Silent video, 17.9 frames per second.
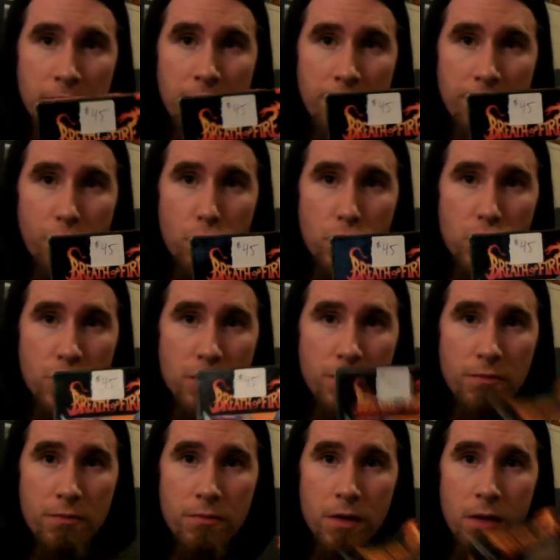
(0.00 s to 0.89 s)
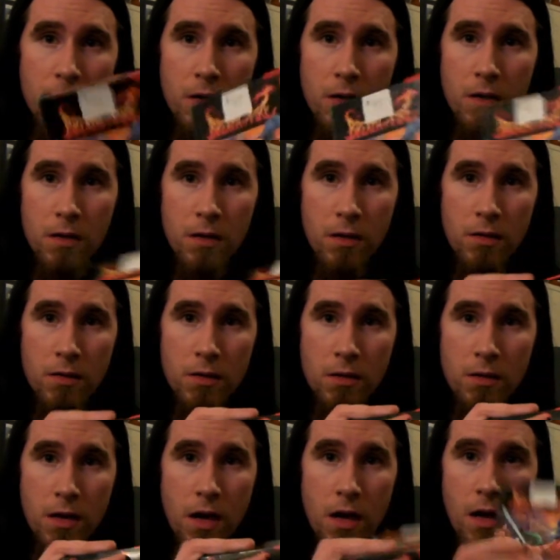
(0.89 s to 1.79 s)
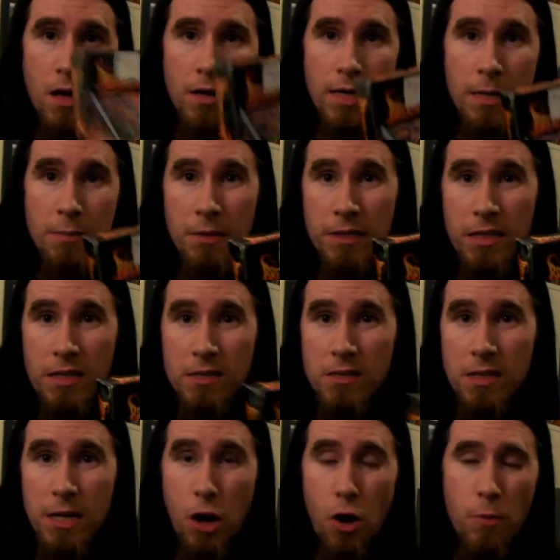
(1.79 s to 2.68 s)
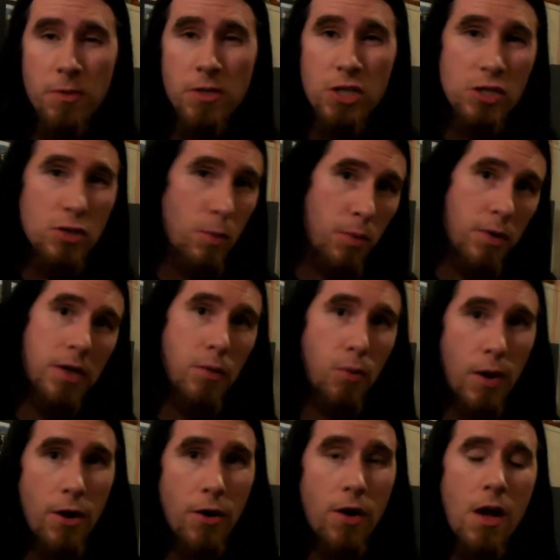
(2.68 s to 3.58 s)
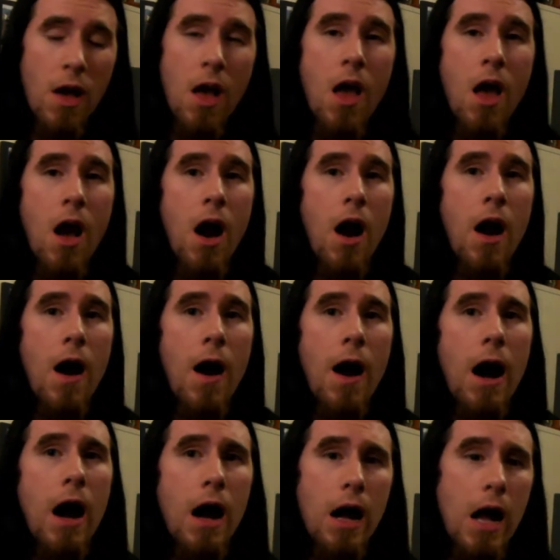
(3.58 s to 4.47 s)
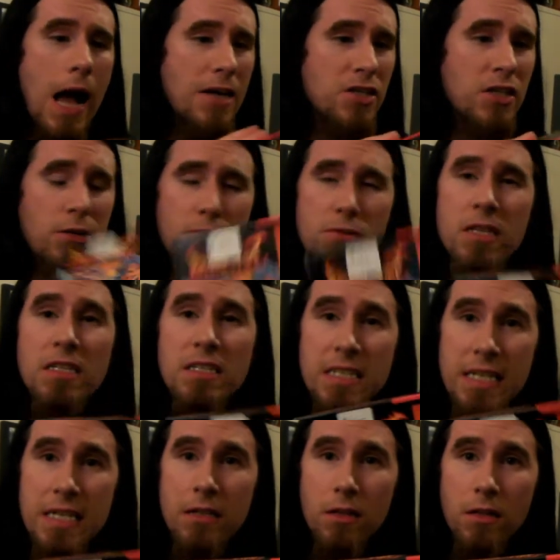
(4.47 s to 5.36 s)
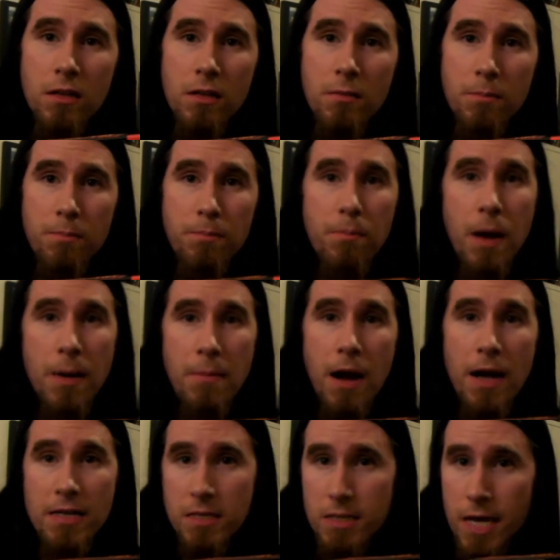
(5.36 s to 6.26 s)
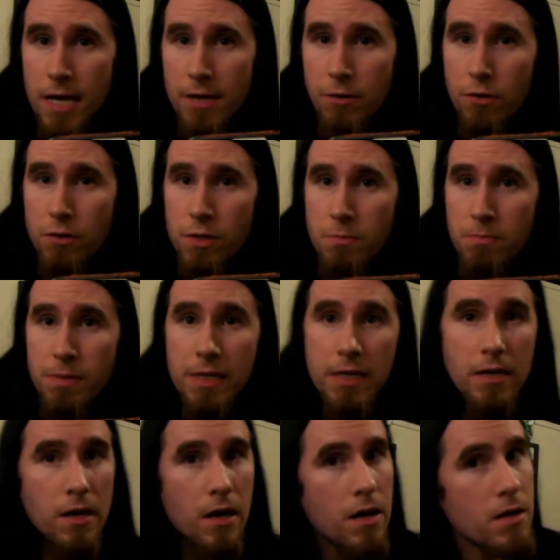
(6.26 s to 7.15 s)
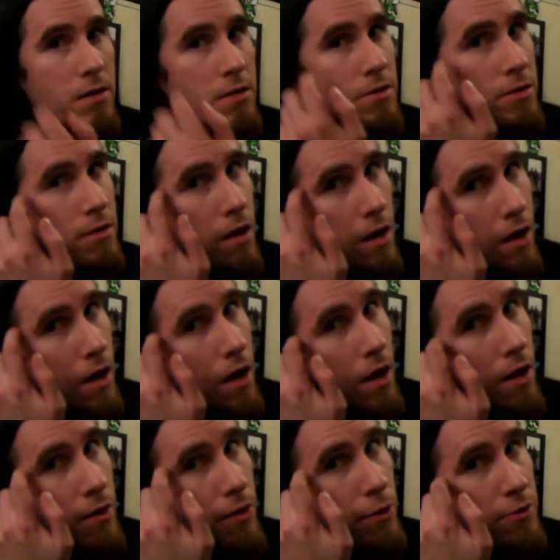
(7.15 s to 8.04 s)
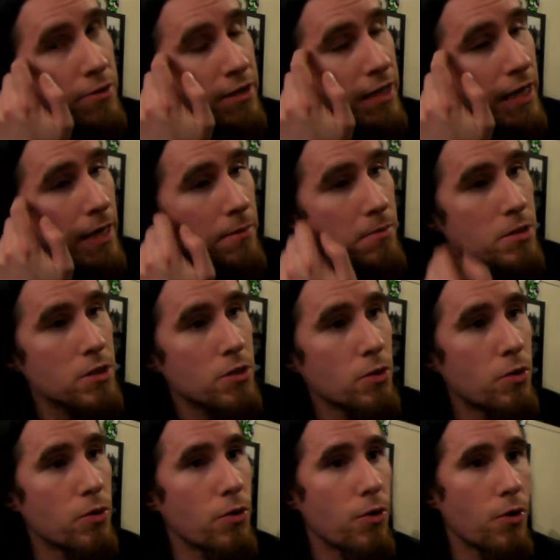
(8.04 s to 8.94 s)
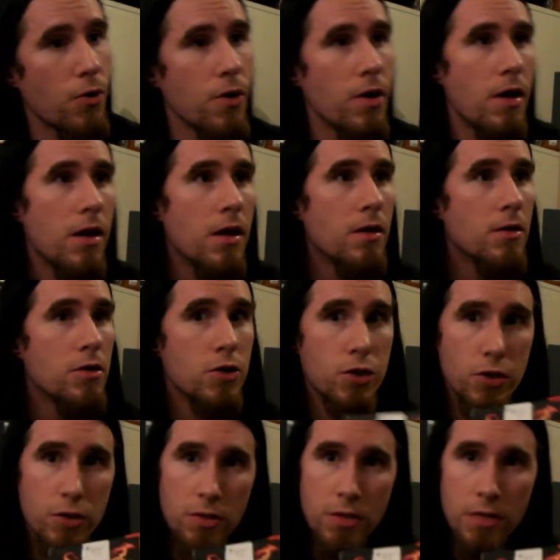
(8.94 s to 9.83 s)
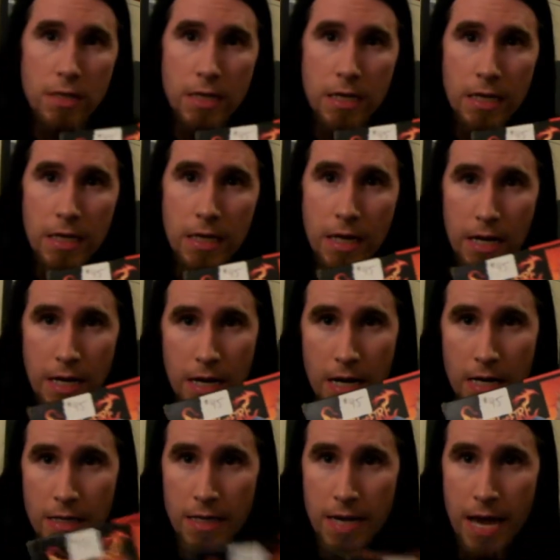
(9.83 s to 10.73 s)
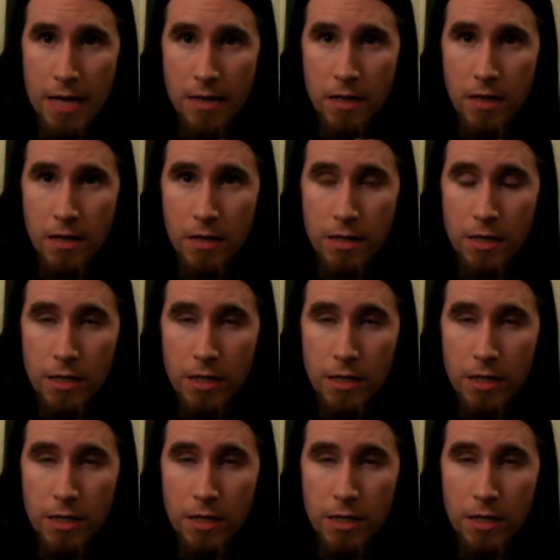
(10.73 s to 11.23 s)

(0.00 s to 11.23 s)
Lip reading: inversion game like this. Like, RPGs are pretty rare. Actually, it was a deal by my standards because there's a game store in Canada